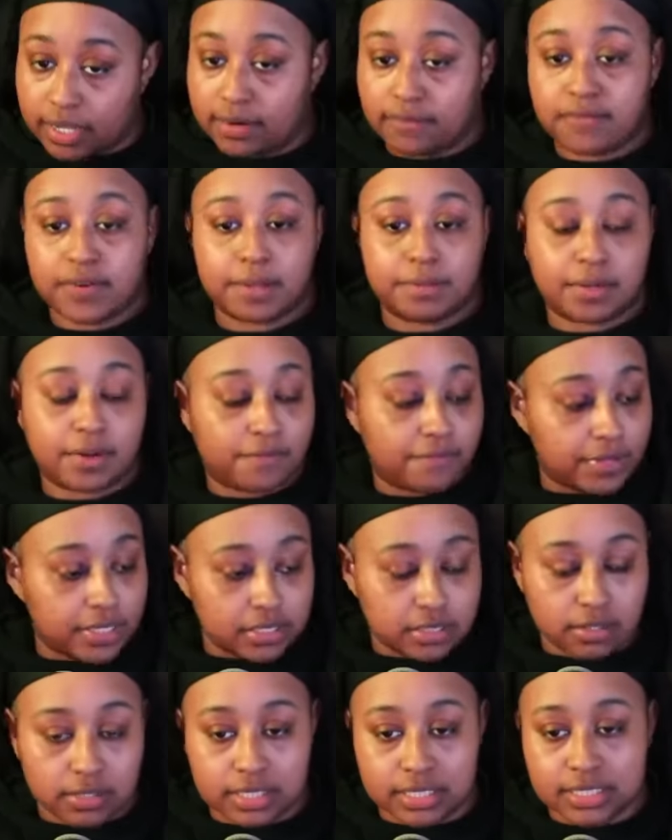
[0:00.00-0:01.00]
Family to Feed,
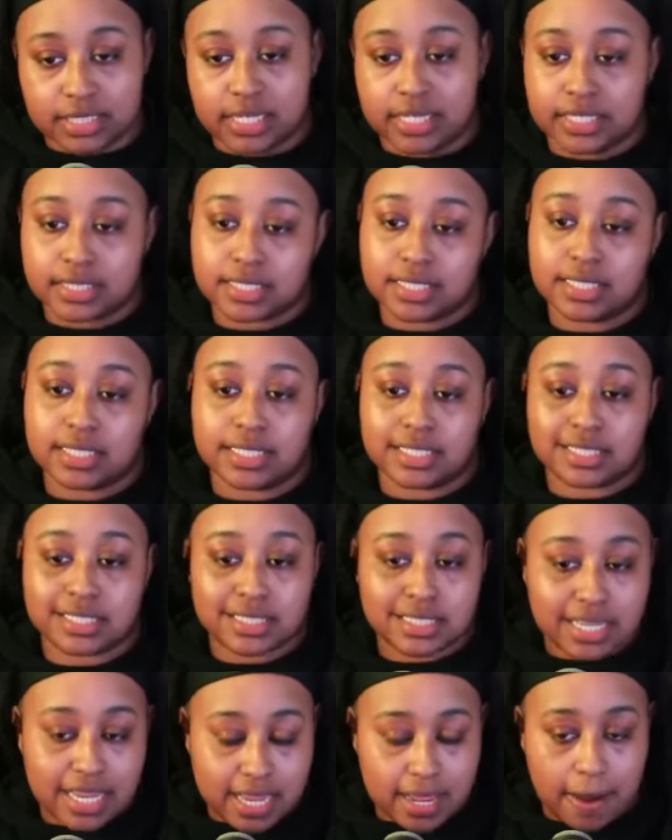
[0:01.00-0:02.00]
so let's get into this
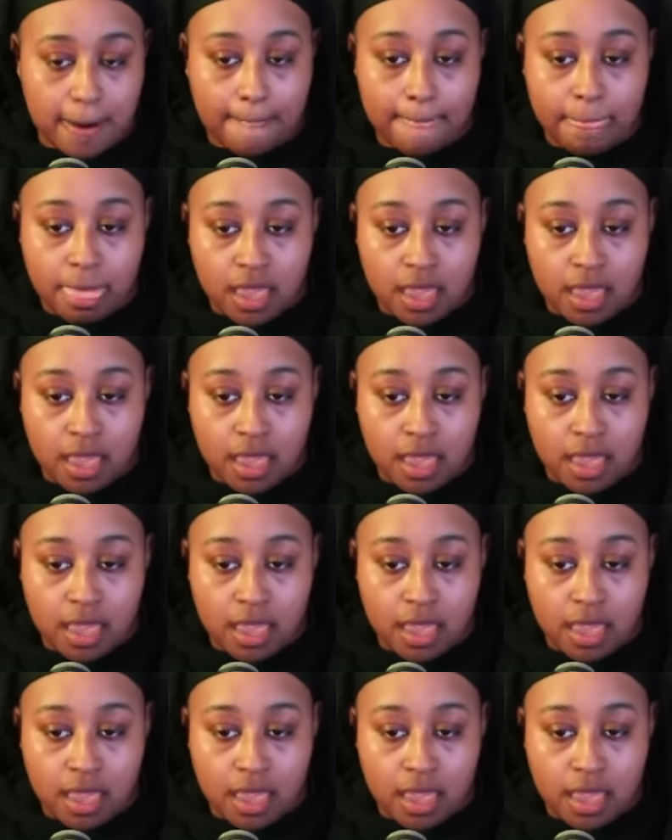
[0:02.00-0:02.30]
tea.